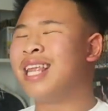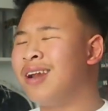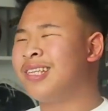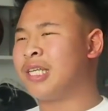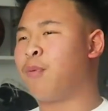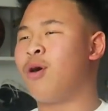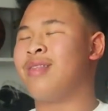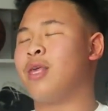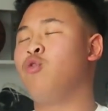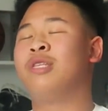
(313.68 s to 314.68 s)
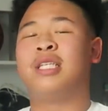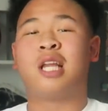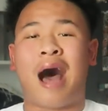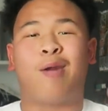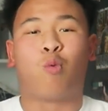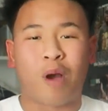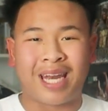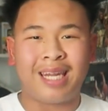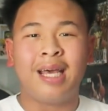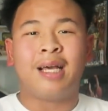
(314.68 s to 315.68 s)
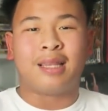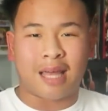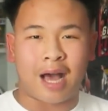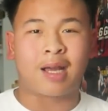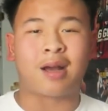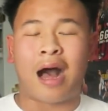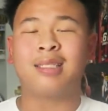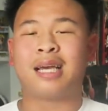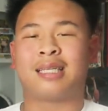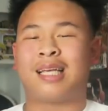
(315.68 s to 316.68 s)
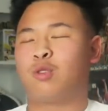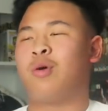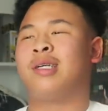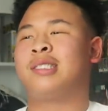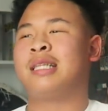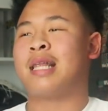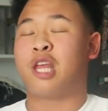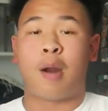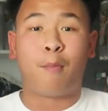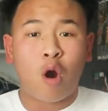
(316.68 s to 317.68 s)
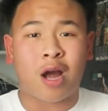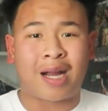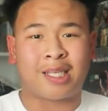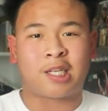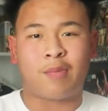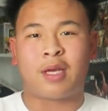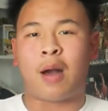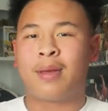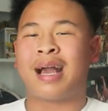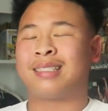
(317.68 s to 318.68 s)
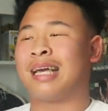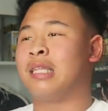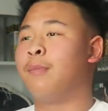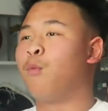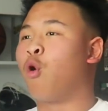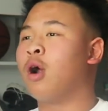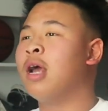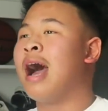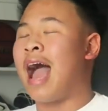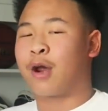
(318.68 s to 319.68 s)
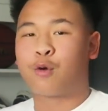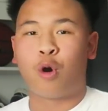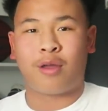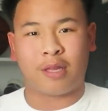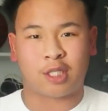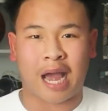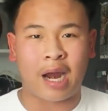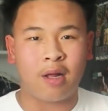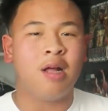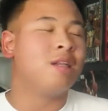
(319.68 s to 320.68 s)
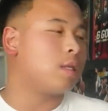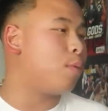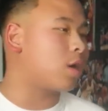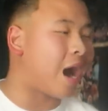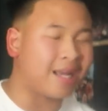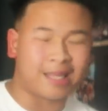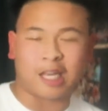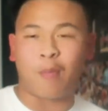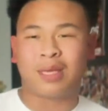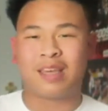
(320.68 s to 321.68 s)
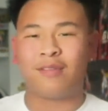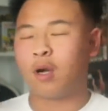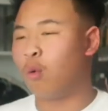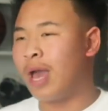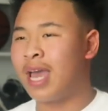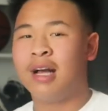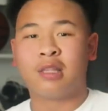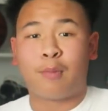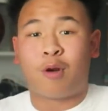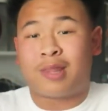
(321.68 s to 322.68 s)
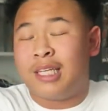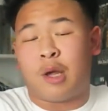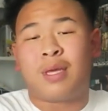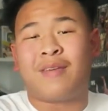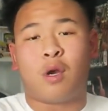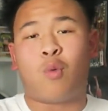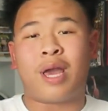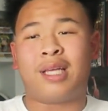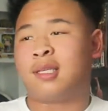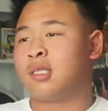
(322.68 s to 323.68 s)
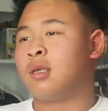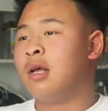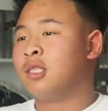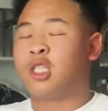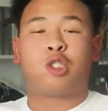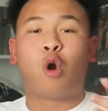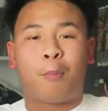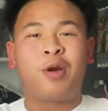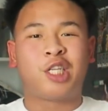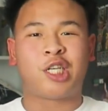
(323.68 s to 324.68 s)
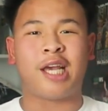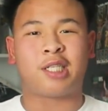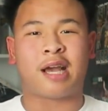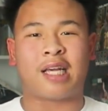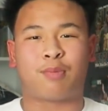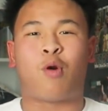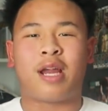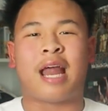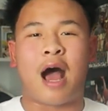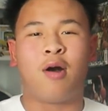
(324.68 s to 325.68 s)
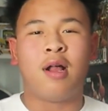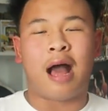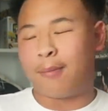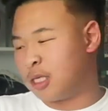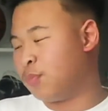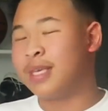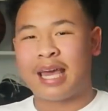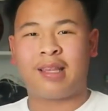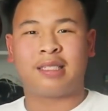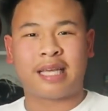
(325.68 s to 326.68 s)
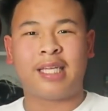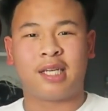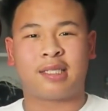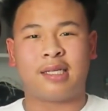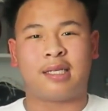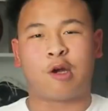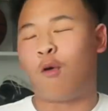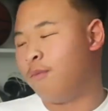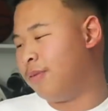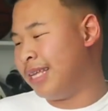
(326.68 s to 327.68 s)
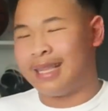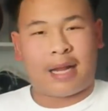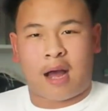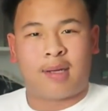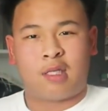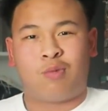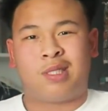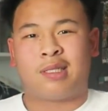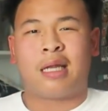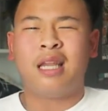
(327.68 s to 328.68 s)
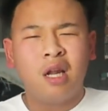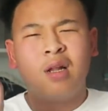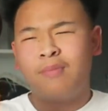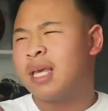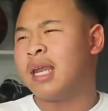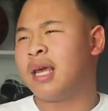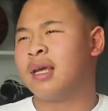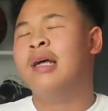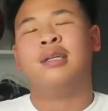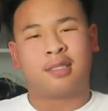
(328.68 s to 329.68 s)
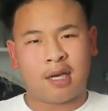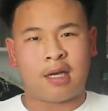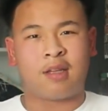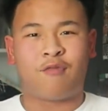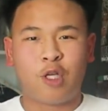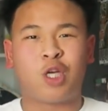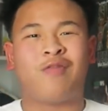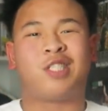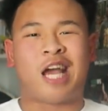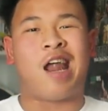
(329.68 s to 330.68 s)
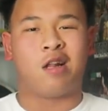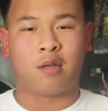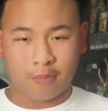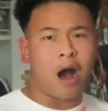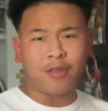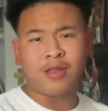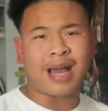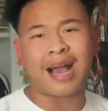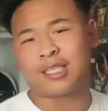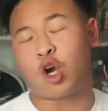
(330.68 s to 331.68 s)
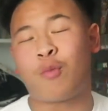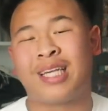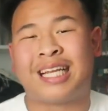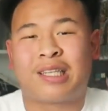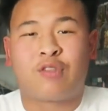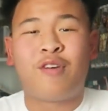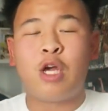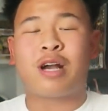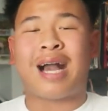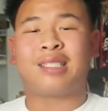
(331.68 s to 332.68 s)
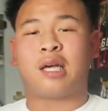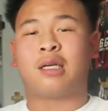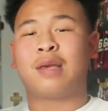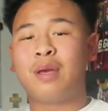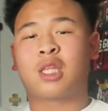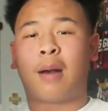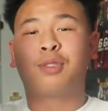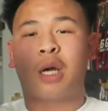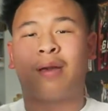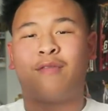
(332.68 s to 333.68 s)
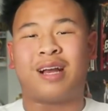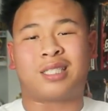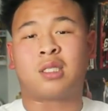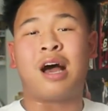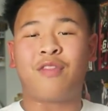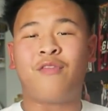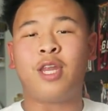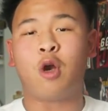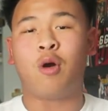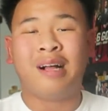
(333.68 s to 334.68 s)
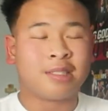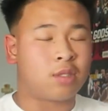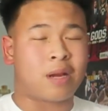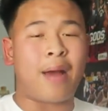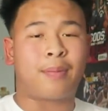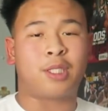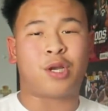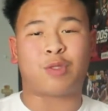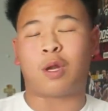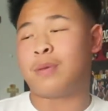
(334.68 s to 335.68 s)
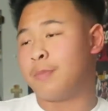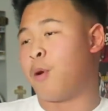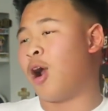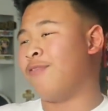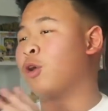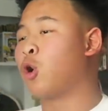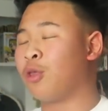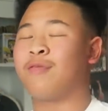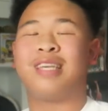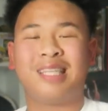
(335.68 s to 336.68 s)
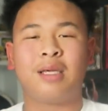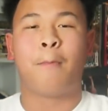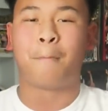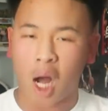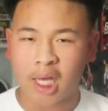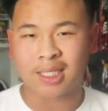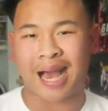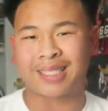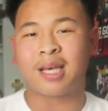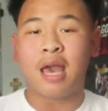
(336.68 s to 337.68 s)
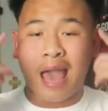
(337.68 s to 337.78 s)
a little disappointed that you did not win the contest, I just want to say that there are more contests gonna be coming, guys, and the more I grow in this channel, the more contests I'll be giving away, the more things I'll be giving away, and just to show appreciation, guys. But right now, I'm just beginning the stages, and just hopefully that contest was just a little beginning to the future of this channel. But other than that, guys, I hope you guys like this video, guys. Give me a thumbs up if you guys just love the video. Subscribe because you guys want to be a part of the growth of ezBUCKETz, guys.